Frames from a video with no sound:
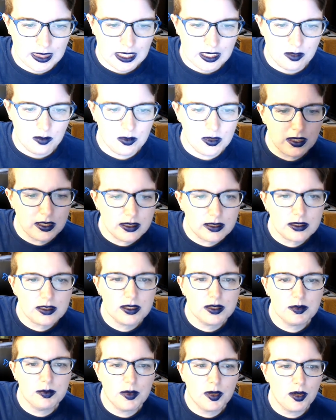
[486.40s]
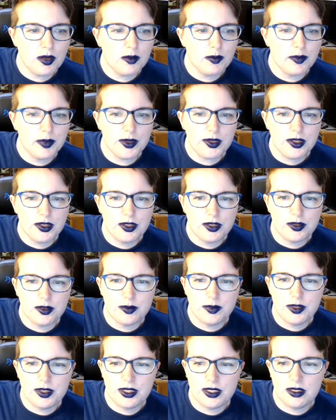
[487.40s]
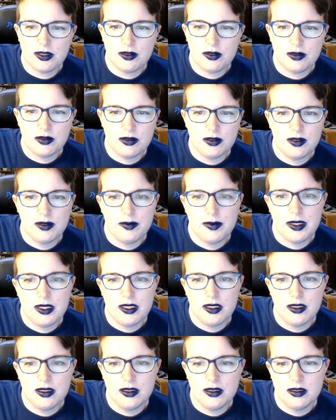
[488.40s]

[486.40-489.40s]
What is a small BookTube channel? I mean,